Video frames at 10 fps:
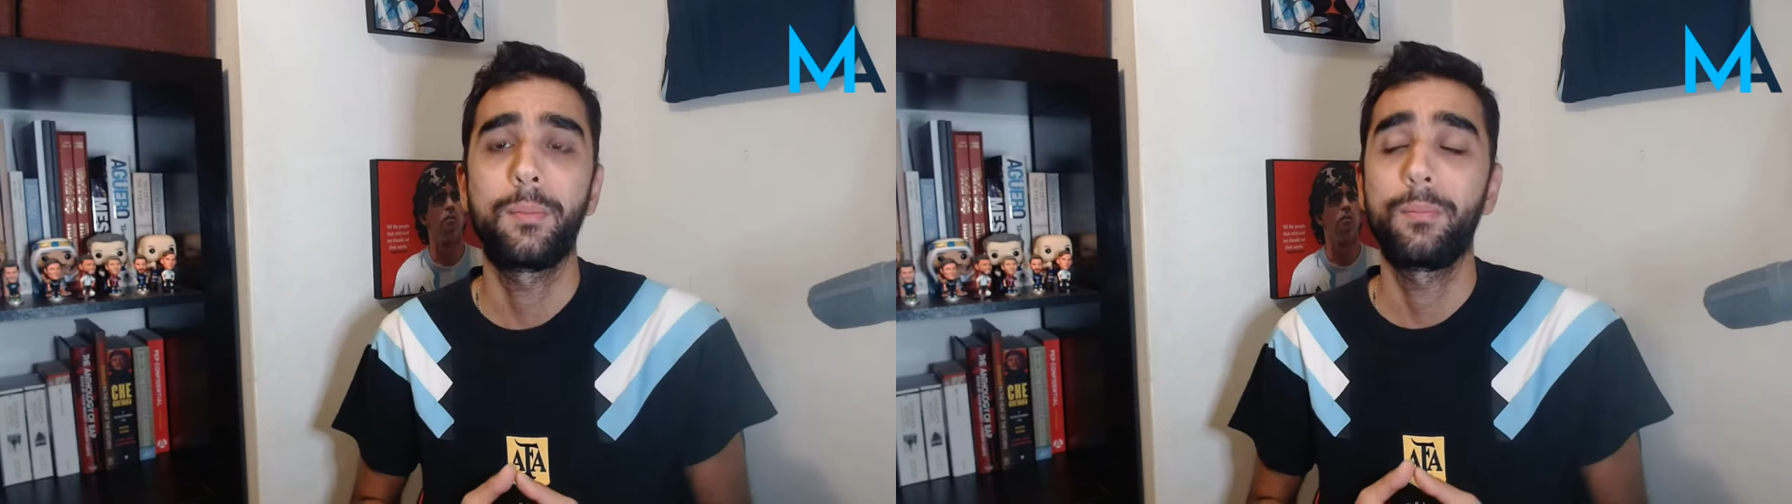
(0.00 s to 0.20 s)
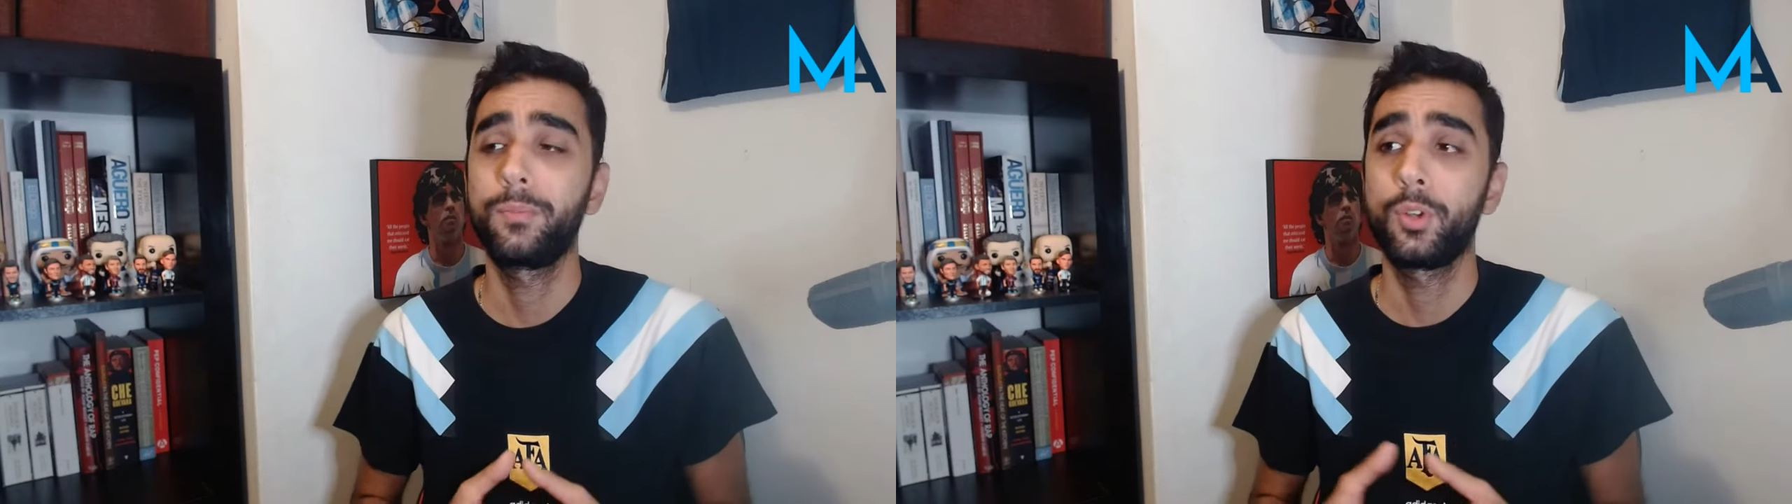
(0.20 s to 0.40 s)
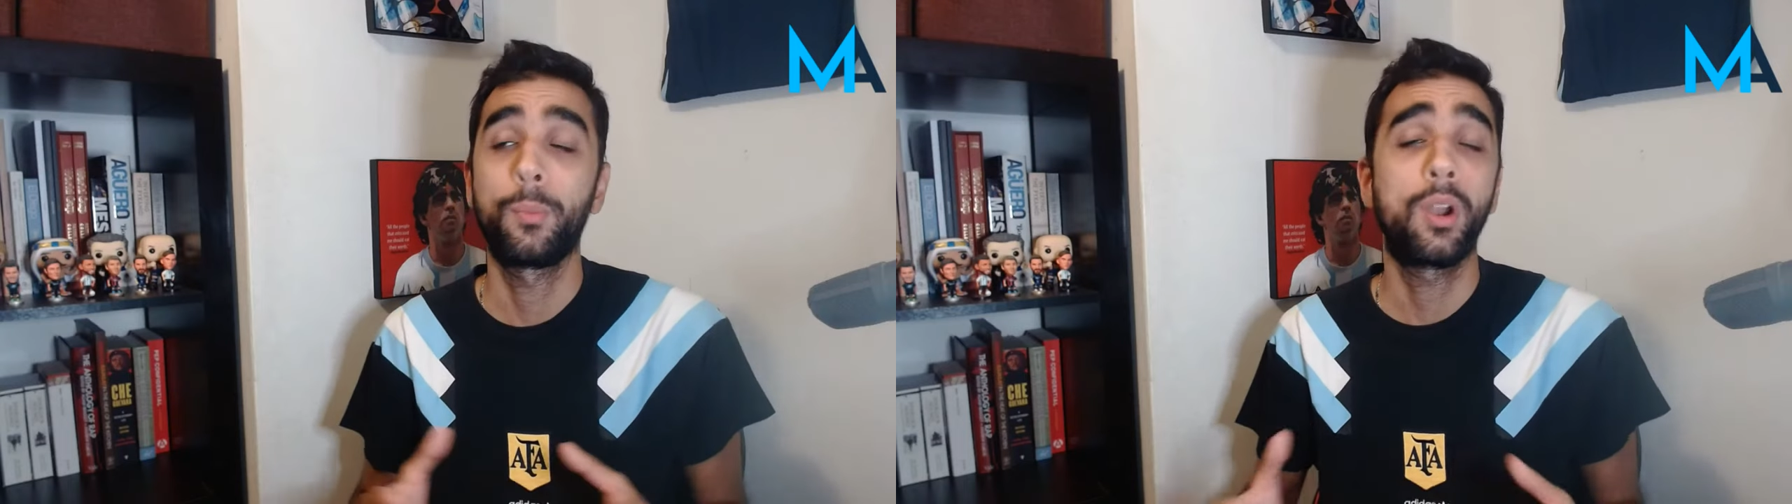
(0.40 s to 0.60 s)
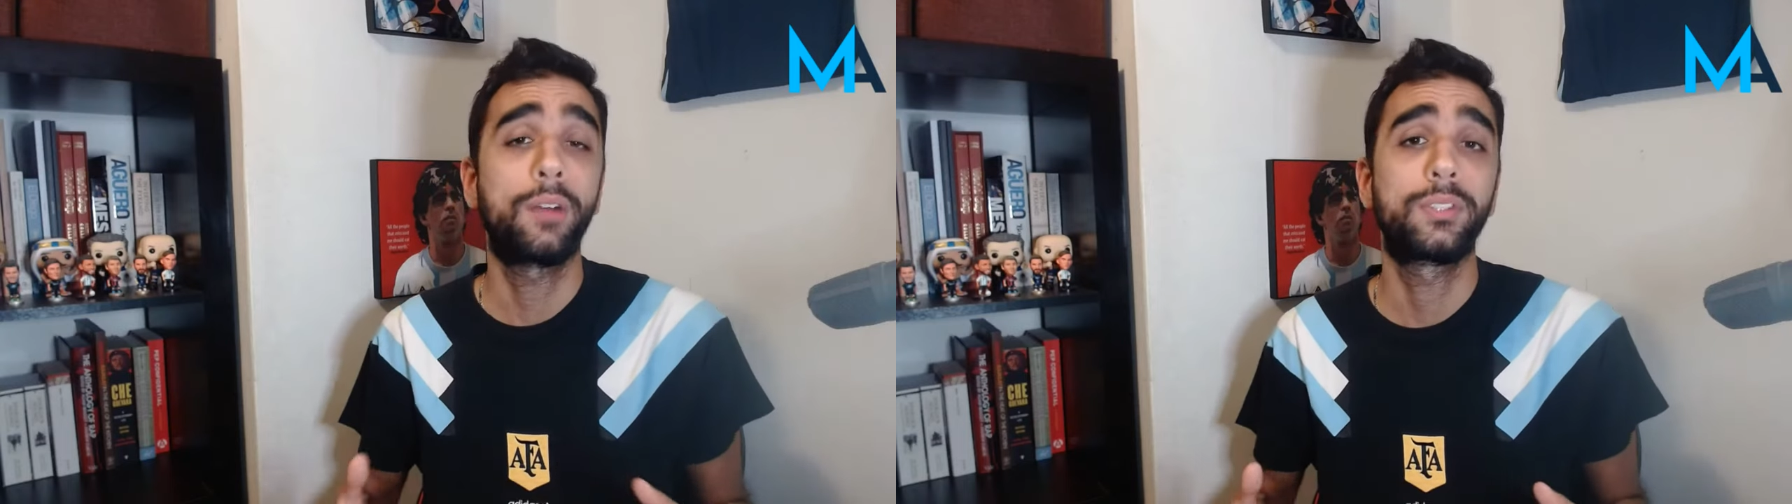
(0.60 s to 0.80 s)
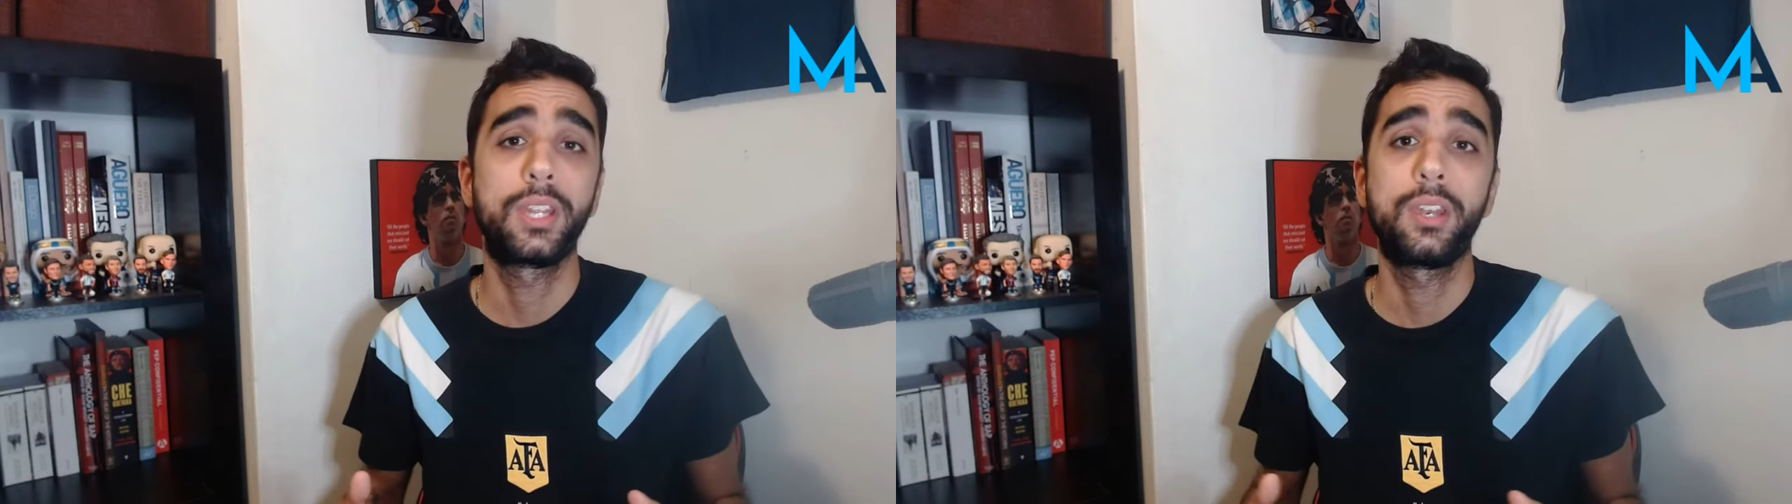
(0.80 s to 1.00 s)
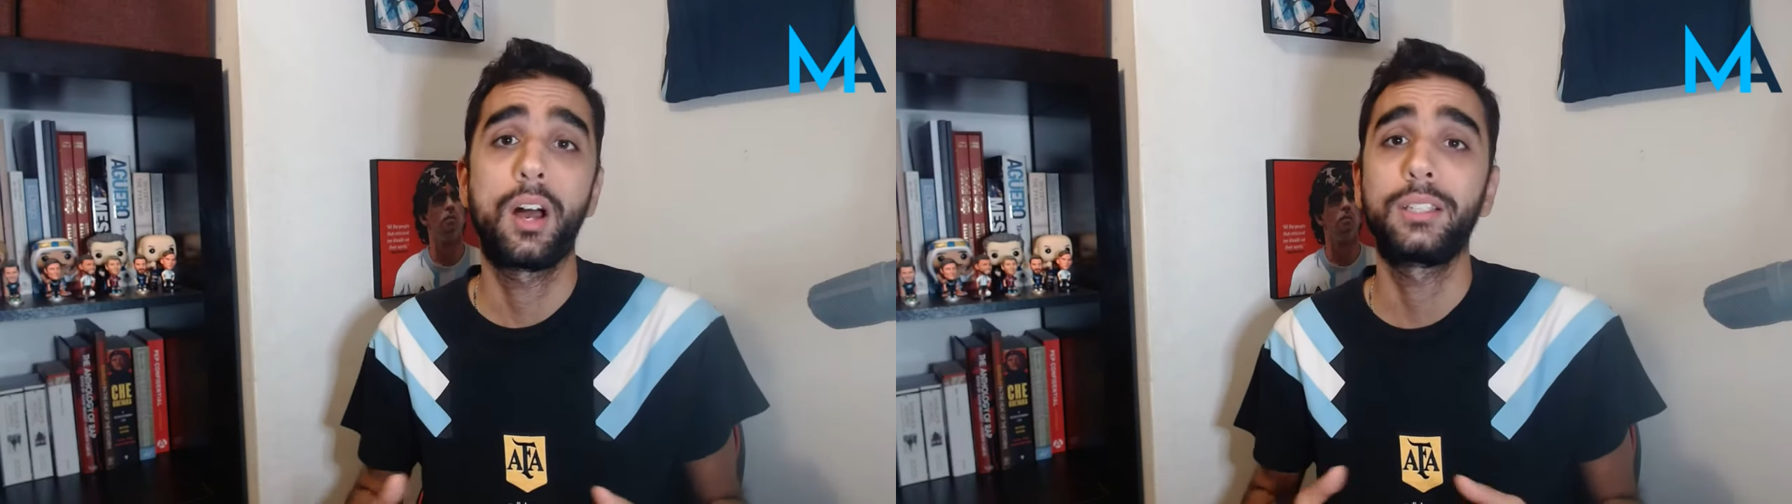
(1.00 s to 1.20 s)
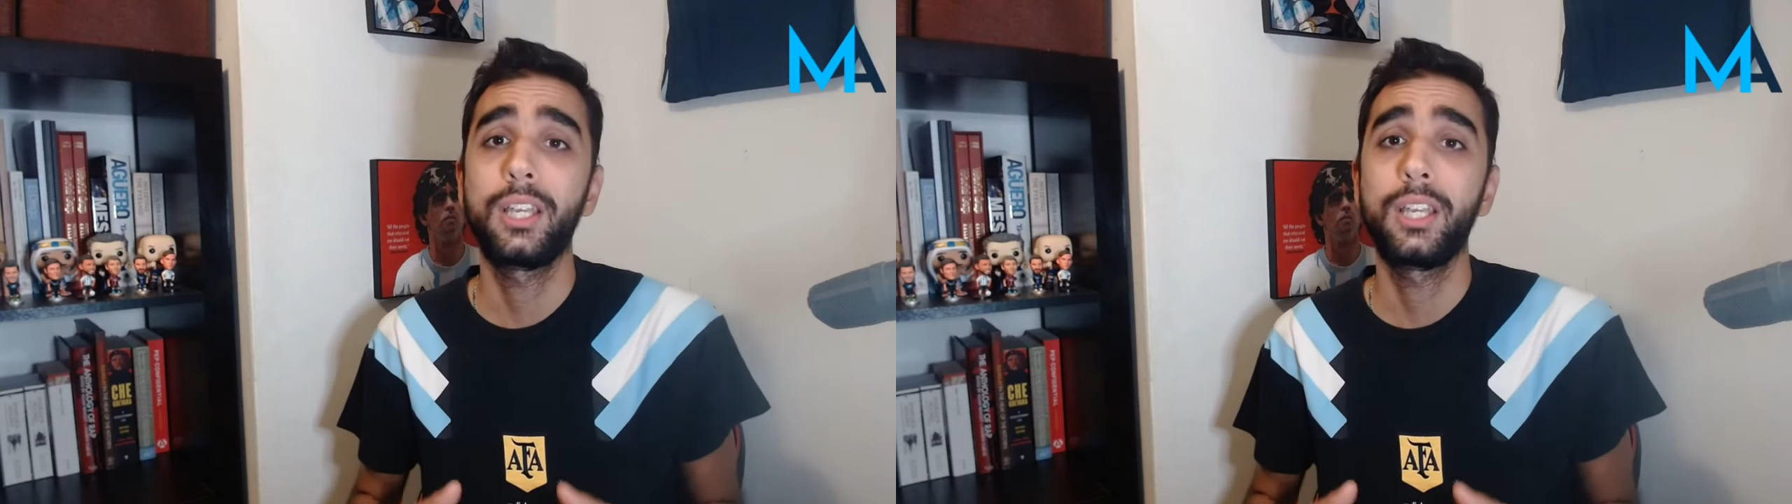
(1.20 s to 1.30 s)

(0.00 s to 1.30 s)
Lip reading: you know, more often than not,